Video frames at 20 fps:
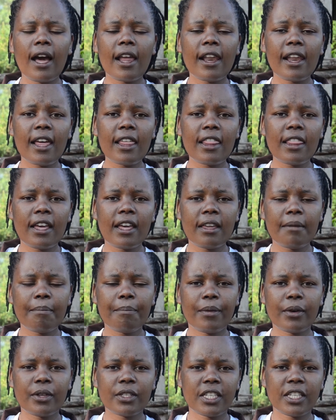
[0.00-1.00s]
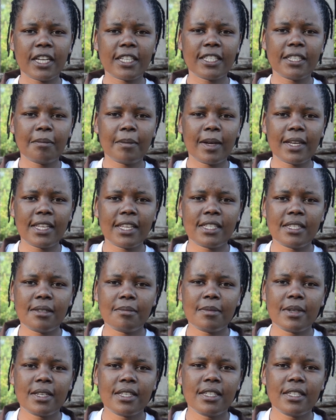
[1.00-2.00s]
Another important
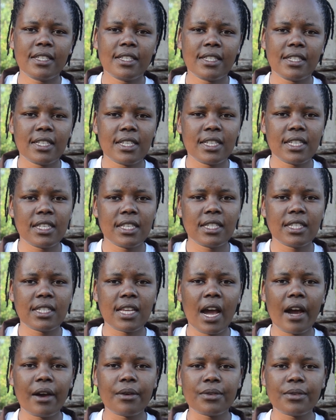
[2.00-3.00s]
management is